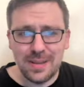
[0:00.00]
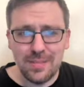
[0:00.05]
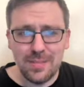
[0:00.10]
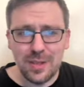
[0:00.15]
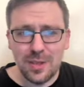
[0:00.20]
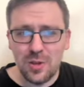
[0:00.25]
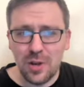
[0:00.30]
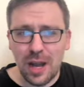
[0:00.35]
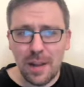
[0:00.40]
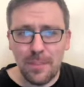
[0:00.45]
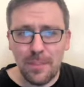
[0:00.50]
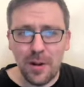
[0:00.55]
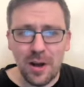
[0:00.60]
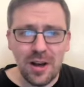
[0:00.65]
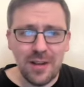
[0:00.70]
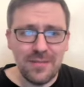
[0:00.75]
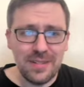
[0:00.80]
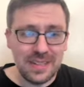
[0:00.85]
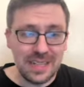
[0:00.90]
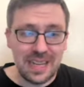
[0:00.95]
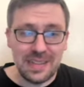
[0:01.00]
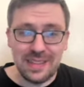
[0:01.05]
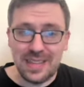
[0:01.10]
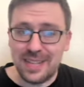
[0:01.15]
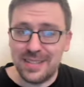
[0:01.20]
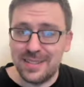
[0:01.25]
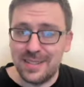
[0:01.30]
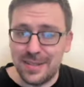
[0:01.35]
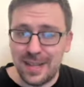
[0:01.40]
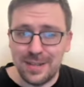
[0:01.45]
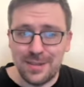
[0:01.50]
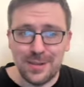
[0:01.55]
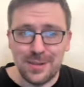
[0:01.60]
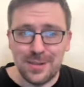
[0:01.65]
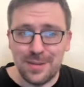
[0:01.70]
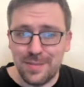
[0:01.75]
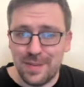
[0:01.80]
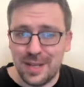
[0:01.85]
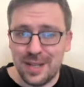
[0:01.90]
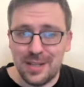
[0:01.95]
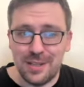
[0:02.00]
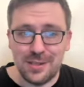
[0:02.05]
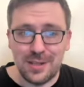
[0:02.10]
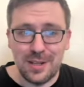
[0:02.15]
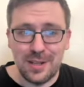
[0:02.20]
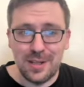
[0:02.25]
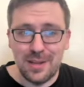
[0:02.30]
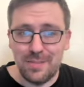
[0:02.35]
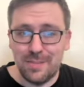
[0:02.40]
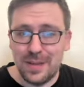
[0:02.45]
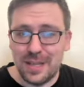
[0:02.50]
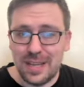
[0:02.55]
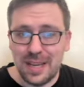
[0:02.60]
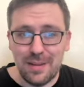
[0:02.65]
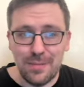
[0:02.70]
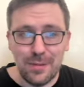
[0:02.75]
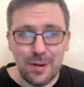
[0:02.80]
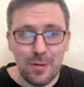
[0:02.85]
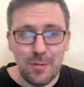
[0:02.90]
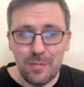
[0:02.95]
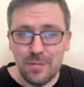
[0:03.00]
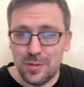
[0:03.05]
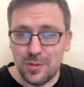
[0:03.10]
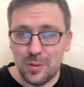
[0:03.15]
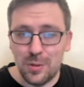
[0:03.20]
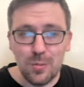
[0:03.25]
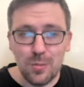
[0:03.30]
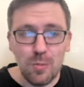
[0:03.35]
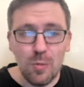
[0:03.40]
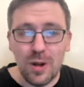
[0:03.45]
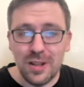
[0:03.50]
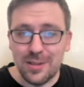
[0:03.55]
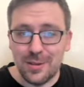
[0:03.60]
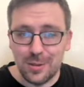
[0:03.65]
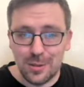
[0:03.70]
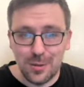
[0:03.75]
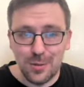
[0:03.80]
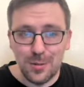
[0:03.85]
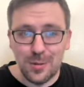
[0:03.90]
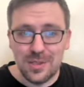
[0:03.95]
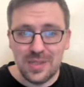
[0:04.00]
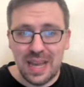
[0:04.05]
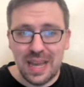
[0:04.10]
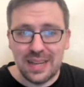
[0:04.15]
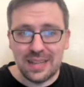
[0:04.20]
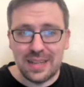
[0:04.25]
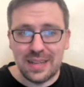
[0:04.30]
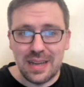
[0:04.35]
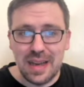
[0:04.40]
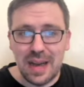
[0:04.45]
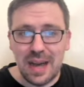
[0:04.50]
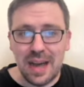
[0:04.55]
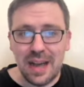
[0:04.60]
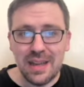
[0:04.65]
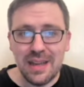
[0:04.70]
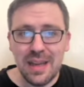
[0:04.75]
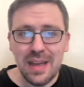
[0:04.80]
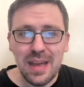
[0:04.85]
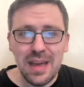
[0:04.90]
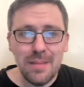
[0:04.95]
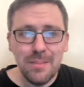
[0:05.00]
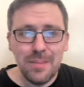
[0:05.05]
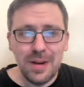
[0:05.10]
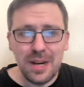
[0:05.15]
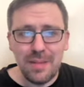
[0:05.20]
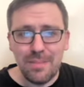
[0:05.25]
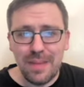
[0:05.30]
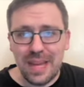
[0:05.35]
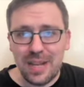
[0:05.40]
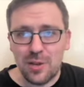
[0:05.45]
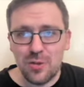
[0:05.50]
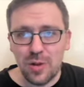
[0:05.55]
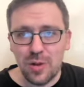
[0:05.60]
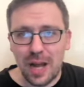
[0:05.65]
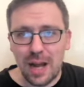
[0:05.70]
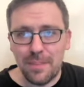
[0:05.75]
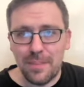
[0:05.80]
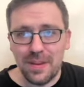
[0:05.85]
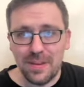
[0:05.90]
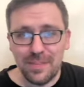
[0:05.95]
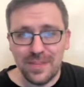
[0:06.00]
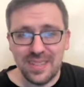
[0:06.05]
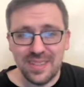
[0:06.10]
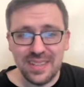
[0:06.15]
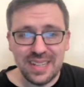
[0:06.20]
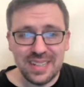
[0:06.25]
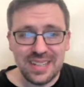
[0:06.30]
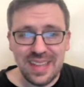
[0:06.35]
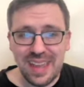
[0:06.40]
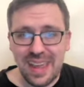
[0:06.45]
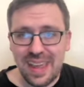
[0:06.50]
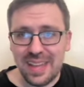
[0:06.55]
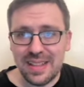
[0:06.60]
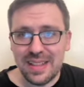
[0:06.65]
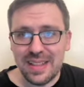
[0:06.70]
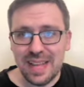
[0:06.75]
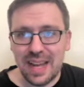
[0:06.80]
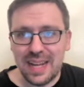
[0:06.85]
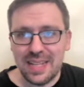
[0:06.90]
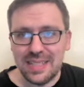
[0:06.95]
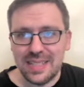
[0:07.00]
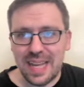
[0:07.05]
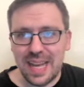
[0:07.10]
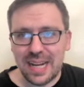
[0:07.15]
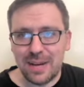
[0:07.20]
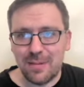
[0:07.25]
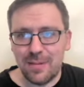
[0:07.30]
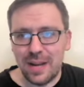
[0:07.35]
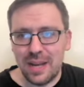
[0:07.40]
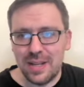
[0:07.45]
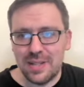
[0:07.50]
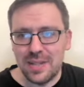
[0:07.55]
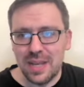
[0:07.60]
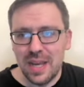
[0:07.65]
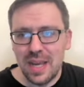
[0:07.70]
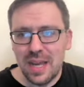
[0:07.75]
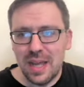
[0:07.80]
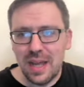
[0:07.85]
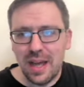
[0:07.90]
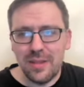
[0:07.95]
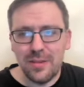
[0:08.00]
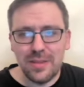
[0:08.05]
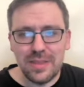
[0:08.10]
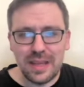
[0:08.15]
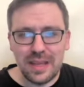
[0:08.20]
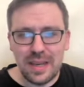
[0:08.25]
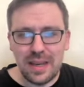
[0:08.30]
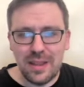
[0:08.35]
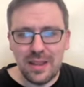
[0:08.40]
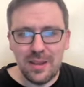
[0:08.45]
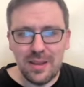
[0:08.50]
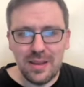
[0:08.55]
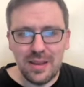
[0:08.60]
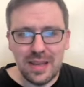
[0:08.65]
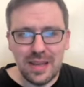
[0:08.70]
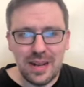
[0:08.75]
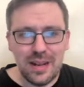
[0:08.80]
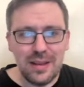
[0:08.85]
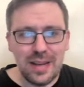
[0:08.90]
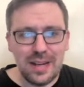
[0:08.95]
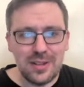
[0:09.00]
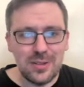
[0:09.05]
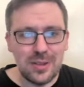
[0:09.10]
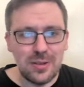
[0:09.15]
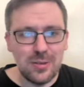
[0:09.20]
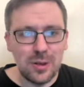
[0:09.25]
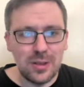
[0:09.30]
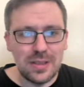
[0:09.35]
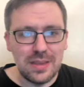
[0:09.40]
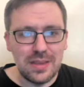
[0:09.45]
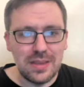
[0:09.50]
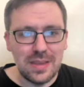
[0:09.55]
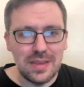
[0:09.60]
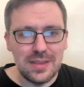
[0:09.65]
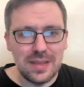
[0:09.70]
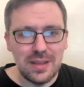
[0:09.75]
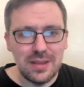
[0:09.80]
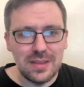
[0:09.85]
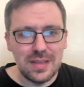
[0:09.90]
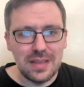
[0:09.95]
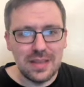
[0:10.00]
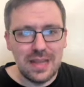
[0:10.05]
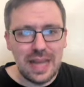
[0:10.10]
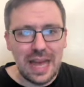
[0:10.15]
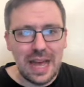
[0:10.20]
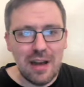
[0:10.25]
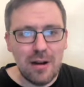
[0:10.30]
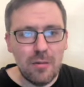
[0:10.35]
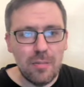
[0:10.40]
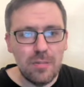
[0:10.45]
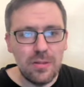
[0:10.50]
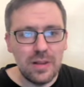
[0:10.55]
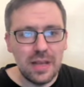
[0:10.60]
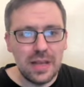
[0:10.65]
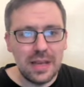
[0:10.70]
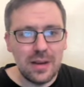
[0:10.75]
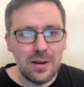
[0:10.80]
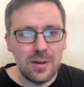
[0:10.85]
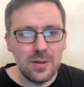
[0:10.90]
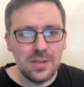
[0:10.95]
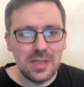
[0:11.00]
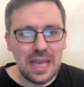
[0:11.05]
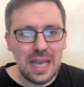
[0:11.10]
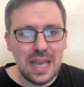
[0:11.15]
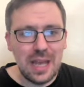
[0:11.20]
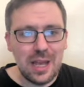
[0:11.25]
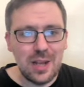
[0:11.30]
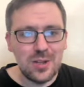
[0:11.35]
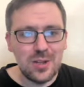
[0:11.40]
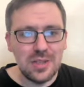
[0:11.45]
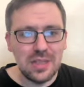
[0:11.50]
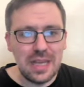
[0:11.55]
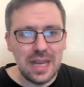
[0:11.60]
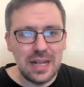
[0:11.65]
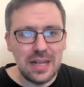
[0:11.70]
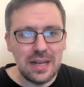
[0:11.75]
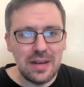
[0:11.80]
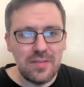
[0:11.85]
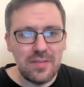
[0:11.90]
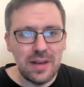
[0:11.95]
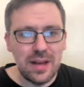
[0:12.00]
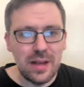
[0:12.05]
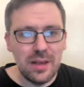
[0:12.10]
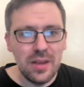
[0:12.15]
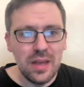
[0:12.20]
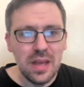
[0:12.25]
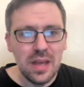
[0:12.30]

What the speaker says: to drop off. And again, that doesn't mean he's going to become a 1 to 2 sack guy, but it may drop him to like the 8-9 sack range. Other thing, and I actually looked at this. I looked at how players age in the NFL.